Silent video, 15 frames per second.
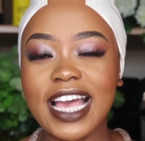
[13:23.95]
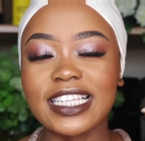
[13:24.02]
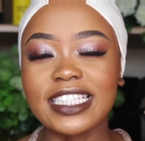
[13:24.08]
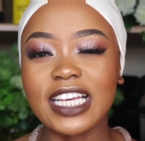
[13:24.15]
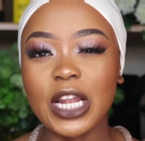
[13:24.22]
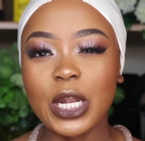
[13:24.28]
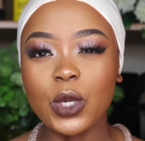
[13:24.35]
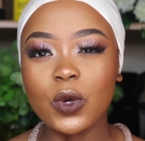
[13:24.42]
as
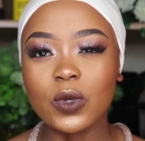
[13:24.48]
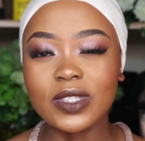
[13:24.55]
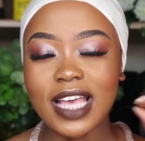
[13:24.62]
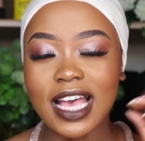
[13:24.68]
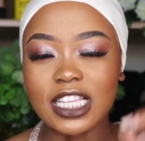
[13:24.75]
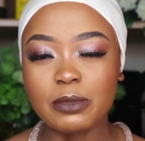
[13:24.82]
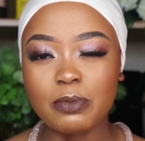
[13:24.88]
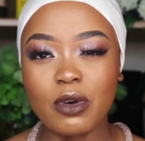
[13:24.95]
close
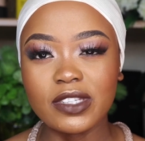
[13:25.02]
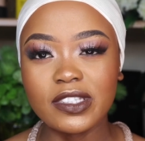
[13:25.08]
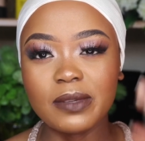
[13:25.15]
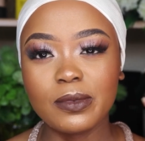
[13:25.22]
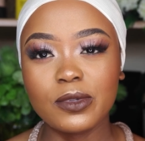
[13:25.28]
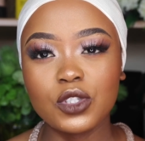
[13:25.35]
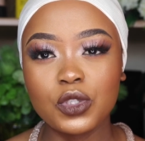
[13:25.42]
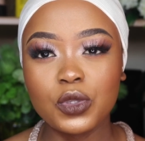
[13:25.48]
as
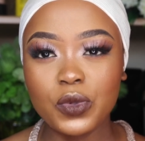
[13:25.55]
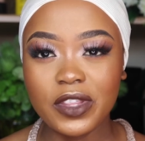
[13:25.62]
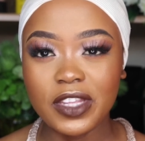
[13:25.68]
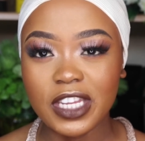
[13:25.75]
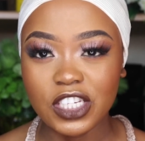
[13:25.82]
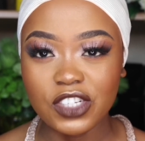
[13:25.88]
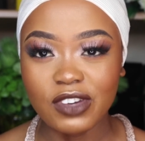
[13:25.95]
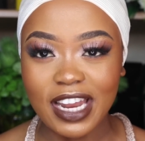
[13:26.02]
possible to the
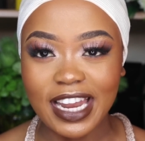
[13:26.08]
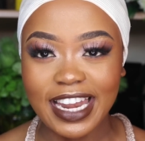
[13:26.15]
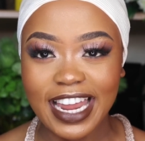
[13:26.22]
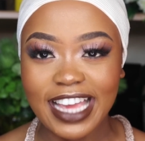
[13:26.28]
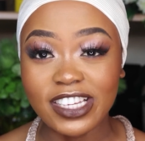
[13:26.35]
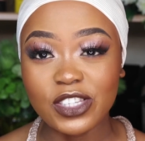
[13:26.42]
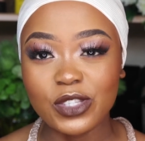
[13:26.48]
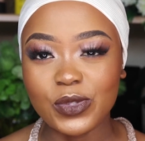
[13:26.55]
natural
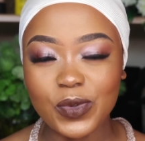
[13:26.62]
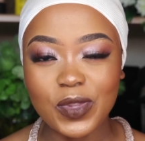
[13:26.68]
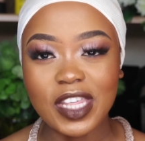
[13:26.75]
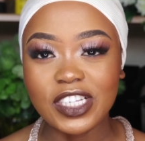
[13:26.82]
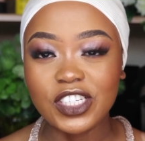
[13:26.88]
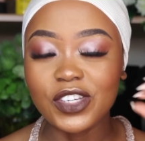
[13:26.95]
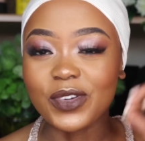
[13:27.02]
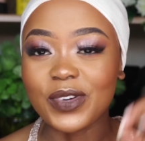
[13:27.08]
lash so
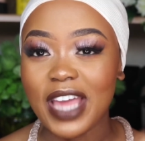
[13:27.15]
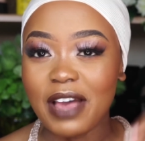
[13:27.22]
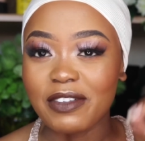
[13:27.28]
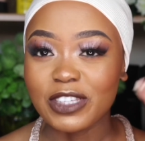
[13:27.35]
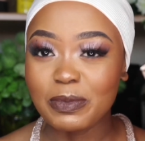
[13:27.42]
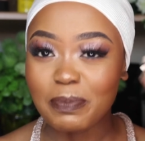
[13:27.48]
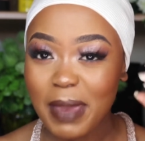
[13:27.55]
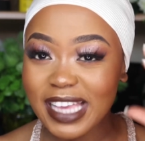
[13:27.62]
that you don't have
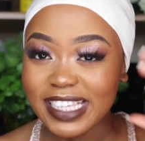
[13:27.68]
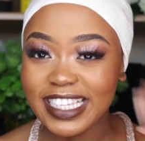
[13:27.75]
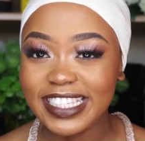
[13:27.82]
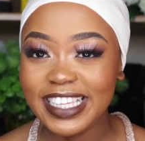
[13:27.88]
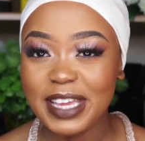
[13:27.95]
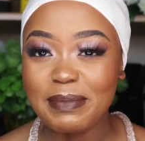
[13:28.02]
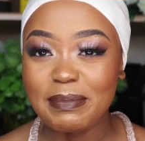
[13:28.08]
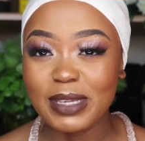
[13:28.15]
spaces
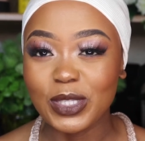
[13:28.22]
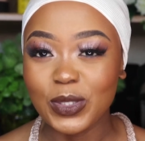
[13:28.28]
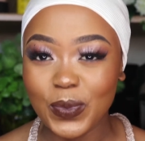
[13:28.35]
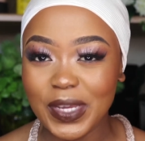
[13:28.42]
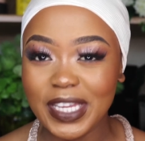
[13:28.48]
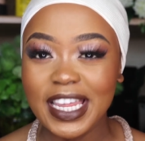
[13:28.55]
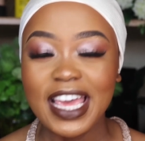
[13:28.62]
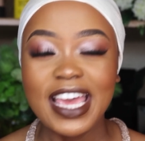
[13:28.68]
in
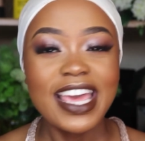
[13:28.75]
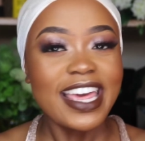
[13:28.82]
between.